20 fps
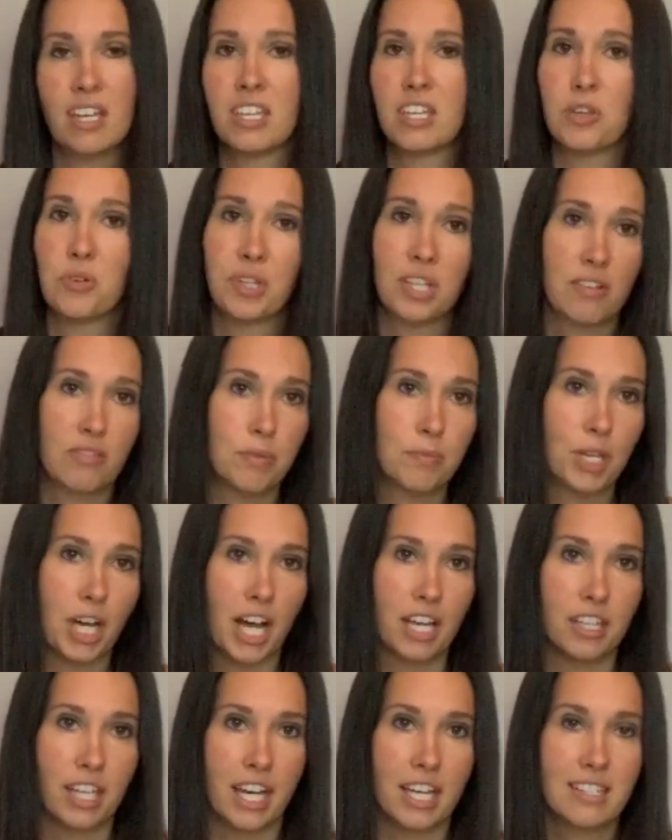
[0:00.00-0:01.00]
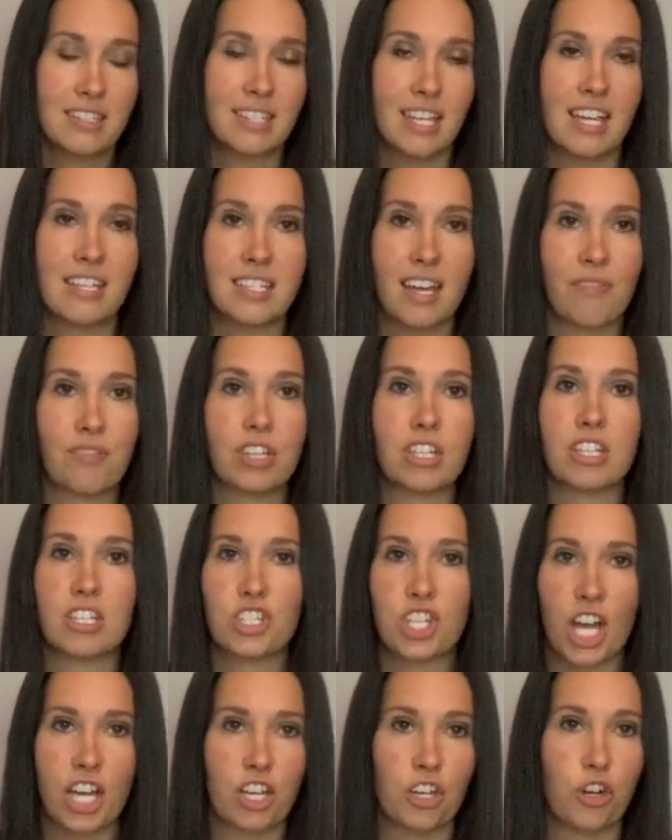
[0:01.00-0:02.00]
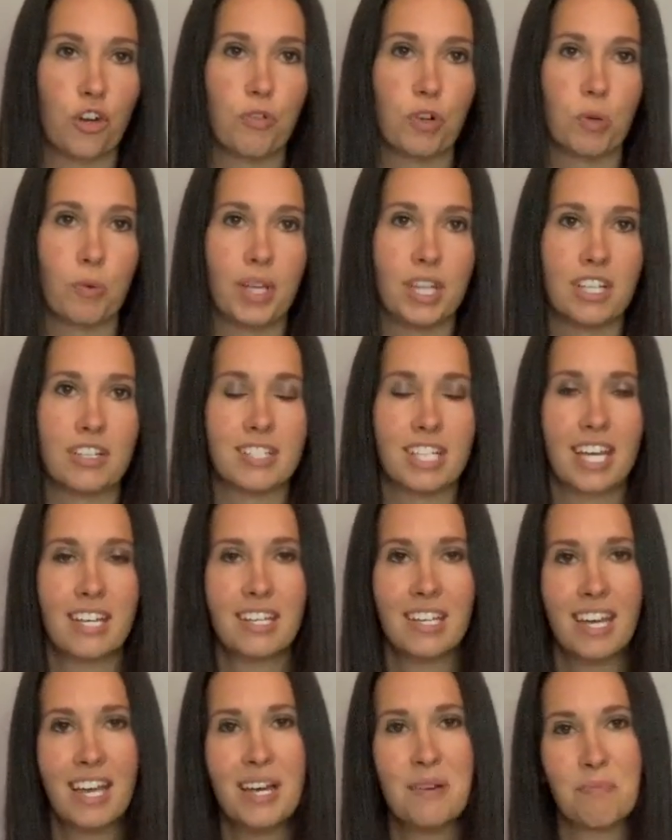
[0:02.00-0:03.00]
You can give them guidelines and definitely check it over when they're done,